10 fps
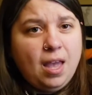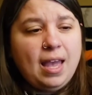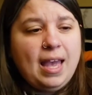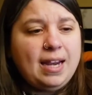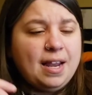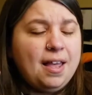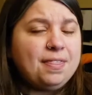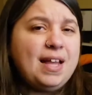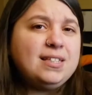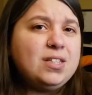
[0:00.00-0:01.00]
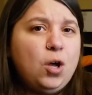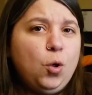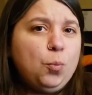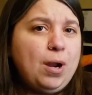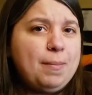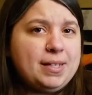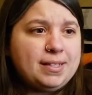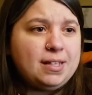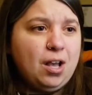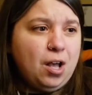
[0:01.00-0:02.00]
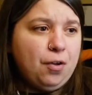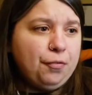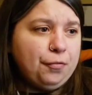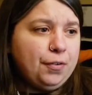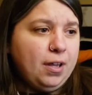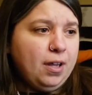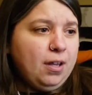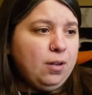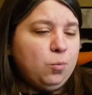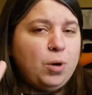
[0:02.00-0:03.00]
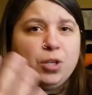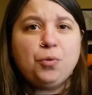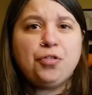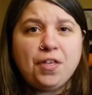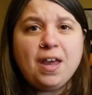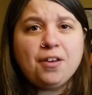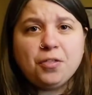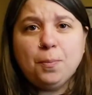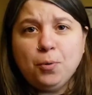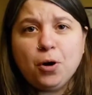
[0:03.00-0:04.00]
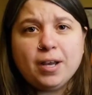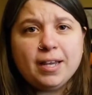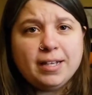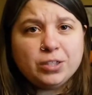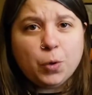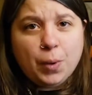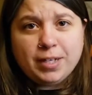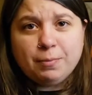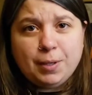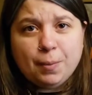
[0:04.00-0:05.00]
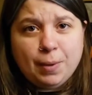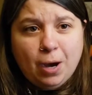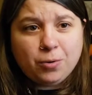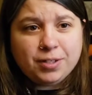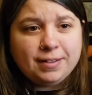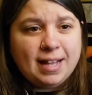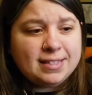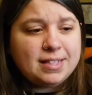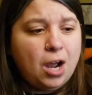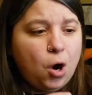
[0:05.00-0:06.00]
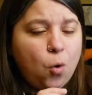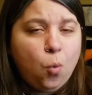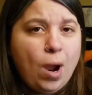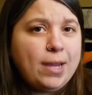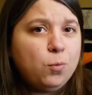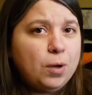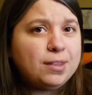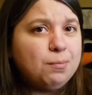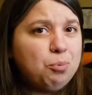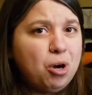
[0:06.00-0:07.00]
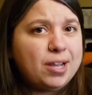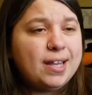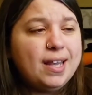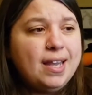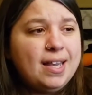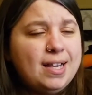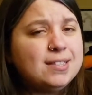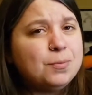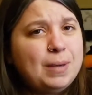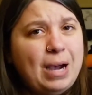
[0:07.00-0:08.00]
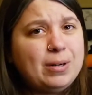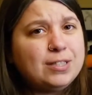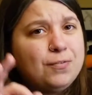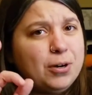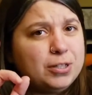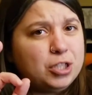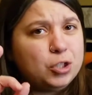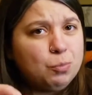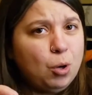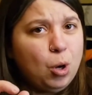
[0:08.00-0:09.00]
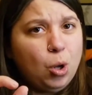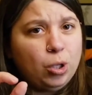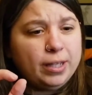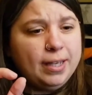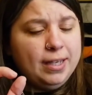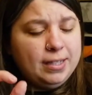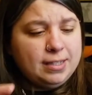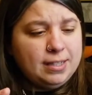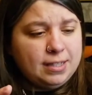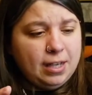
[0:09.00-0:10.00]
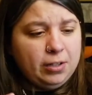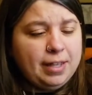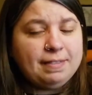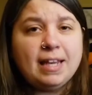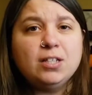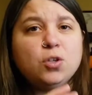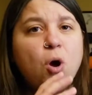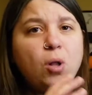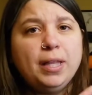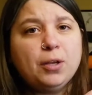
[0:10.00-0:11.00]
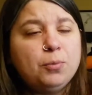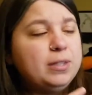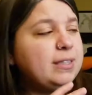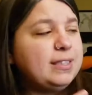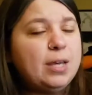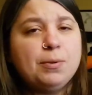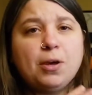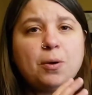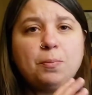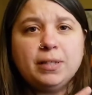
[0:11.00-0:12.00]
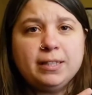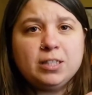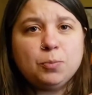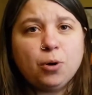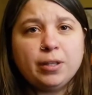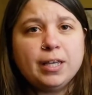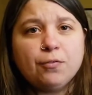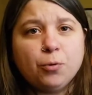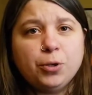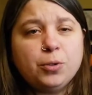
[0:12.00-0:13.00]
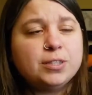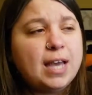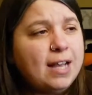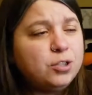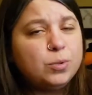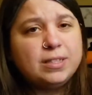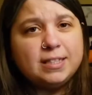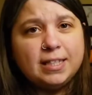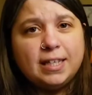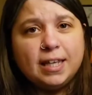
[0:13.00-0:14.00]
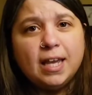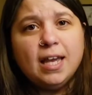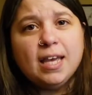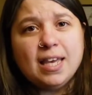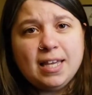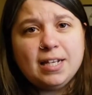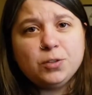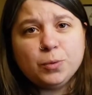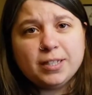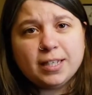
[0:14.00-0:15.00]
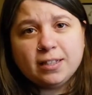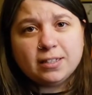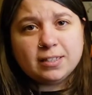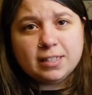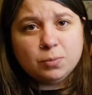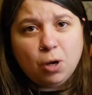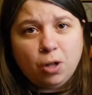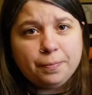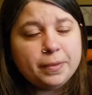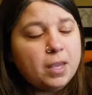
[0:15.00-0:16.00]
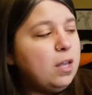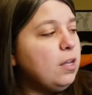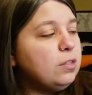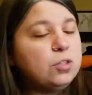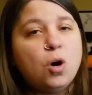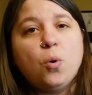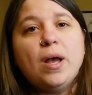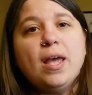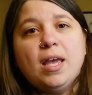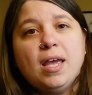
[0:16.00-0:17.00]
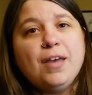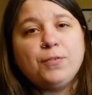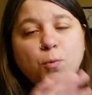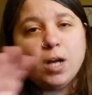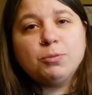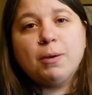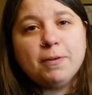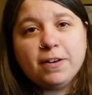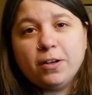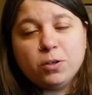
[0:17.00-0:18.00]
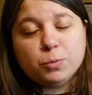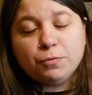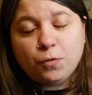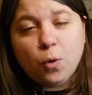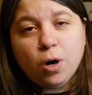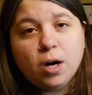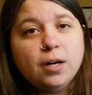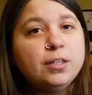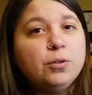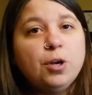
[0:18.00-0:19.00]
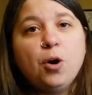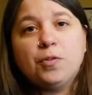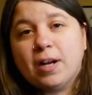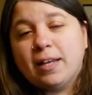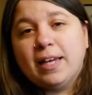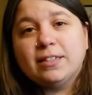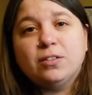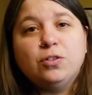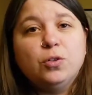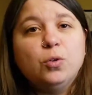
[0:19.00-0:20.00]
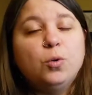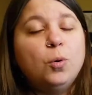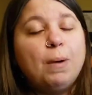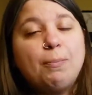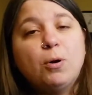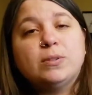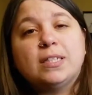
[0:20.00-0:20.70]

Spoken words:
And that's the whole premise of what you think the book is going to be about. And that's not quite what the book is about. It's a very small detail. And that is all I can really say without completely spoiling it for you, because as you can see, it is ridiculously small. So if you watched my videos before, you know that I like to do my pros and